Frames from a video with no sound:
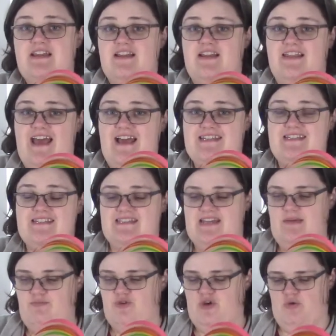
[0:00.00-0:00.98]
The last
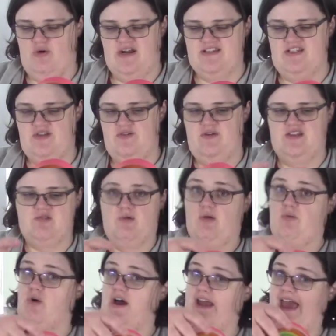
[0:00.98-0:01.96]
step we wanna do is we
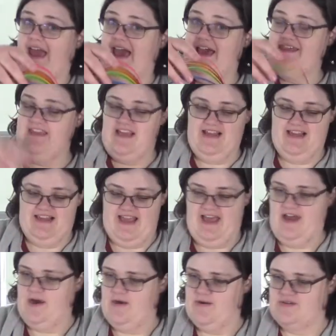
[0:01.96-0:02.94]
wanna add the
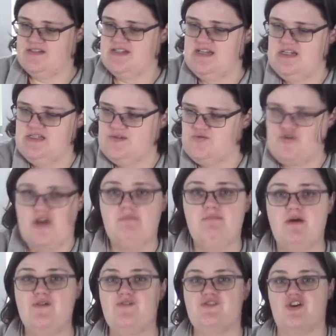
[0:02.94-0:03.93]
clouds because
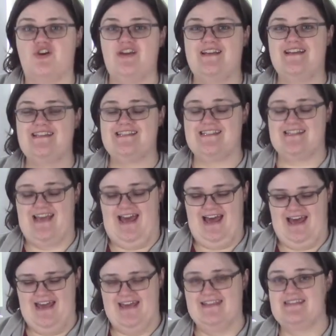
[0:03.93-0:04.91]
rainbows are in
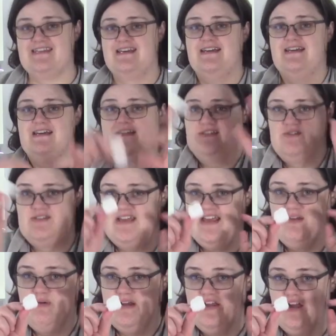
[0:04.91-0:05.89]
skies. So
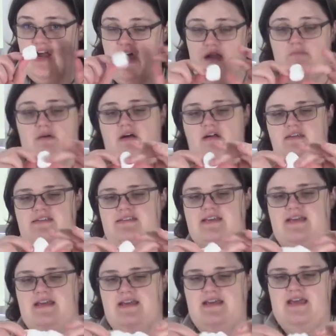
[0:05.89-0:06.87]
take one of your cotton
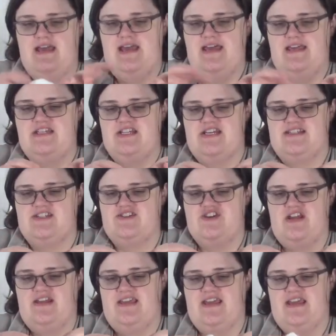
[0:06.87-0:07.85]
balls and just
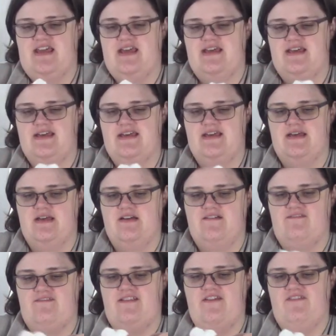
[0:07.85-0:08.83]
gently
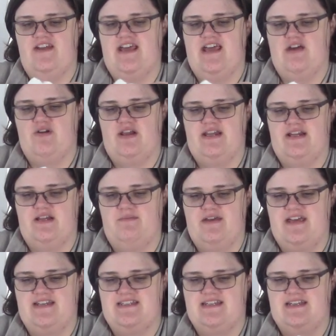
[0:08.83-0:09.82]
fluff it out a little
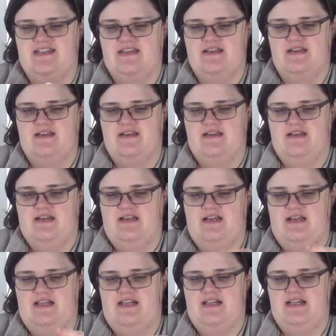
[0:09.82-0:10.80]
bit.
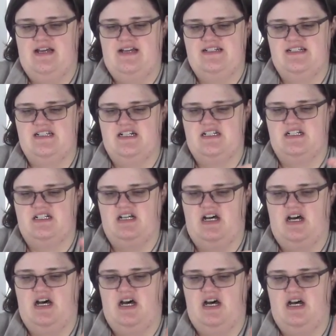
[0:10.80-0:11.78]

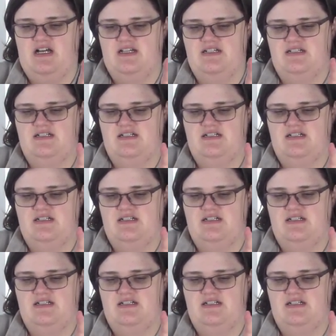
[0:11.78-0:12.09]
La-di-da-da.